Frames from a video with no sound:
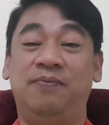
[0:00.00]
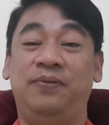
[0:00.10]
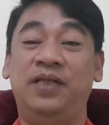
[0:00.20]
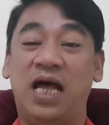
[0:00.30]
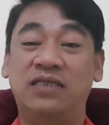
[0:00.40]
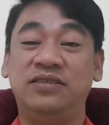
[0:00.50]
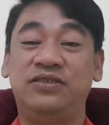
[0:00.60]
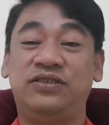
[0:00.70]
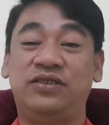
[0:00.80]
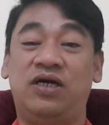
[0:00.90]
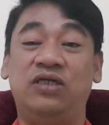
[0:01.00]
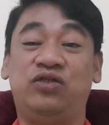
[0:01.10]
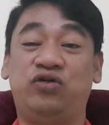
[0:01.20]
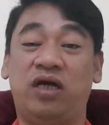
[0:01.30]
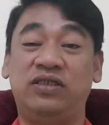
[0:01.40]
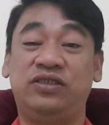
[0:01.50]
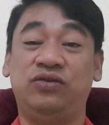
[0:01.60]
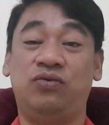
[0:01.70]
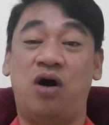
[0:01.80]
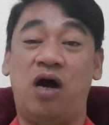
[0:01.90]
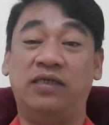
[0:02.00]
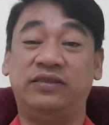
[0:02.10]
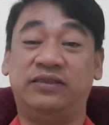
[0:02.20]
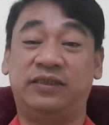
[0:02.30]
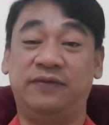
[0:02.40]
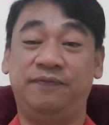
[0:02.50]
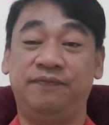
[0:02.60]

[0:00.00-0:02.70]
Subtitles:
Plans are just what?